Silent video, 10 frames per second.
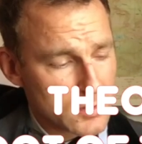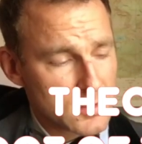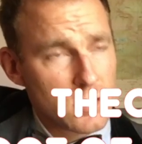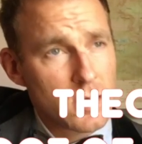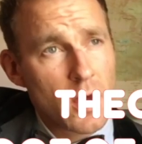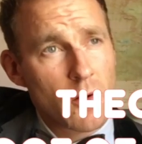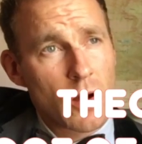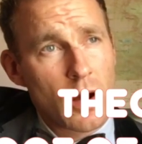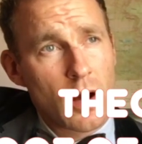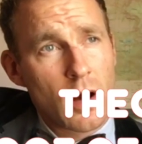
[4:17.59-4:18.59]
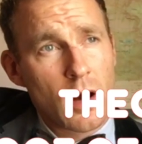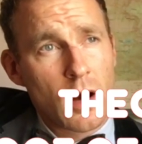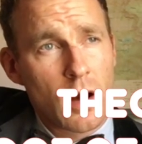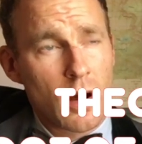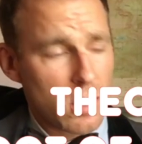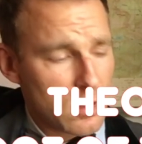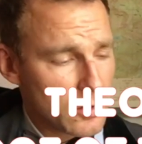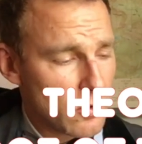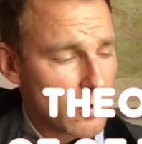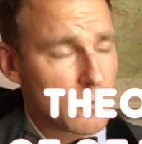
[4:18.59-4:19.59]
Sierra,
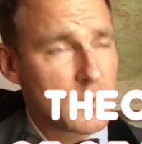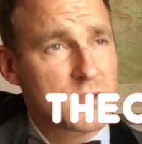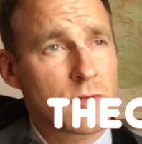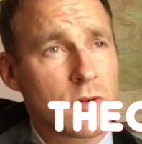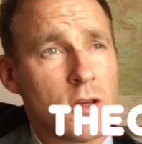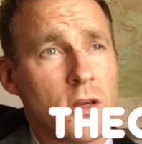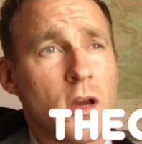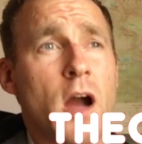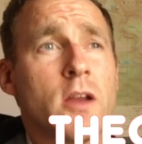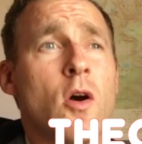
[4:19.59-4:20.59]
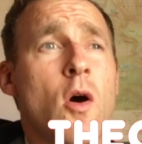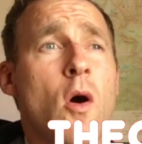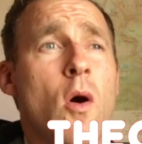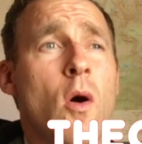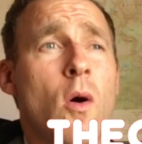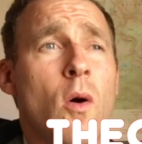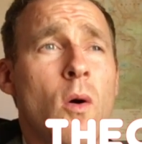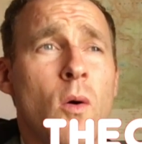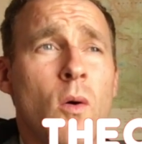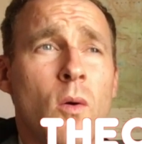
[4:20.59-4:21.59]
you're a mystery I
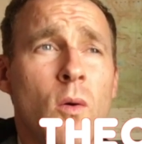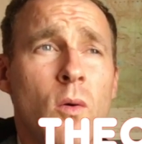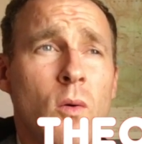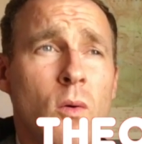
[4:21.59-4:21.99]
know.